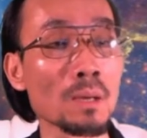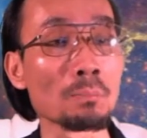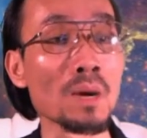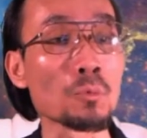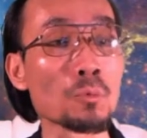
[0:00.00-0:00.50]

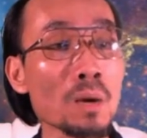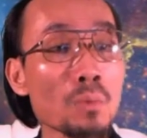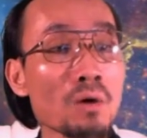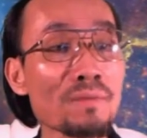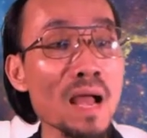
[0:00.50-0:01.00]
But one
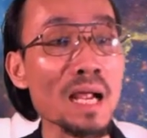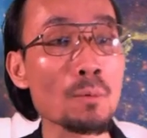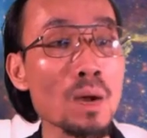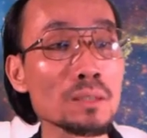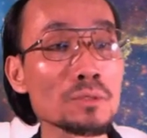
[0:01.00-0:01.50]
more fact
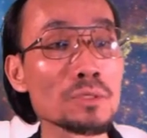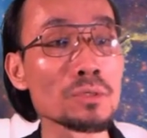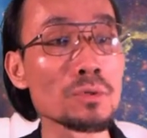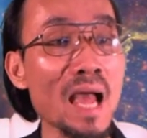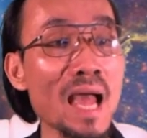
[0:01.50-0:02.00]
I want
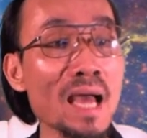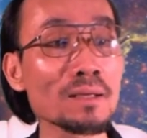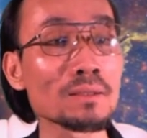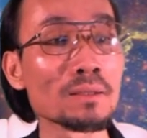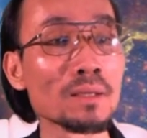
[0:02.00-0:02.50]
to
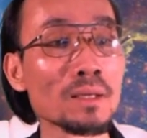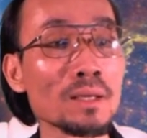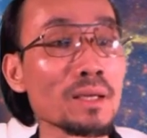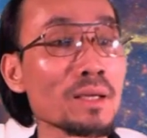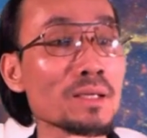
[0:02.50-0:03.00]
add
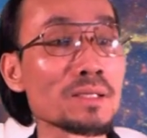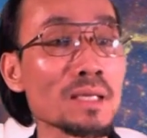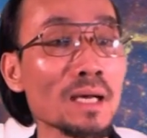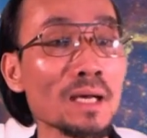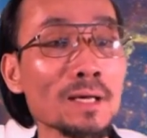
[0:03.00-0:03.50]
is
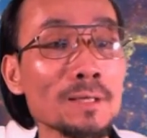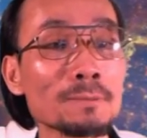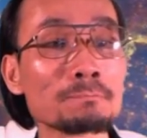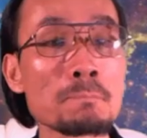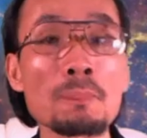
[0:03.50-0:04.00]

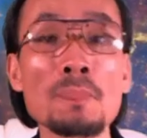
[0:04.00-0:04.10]
Ngô